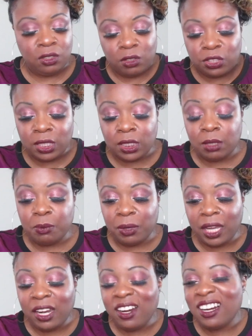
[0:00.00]
I tried to
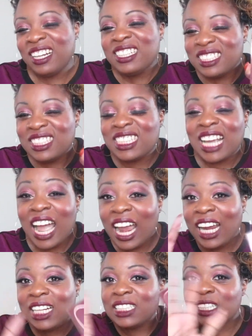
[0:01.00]
compare, and it's
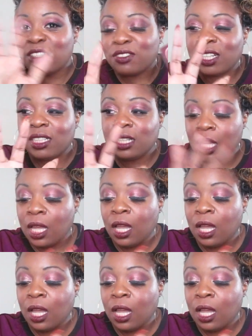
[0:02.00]
kind of different.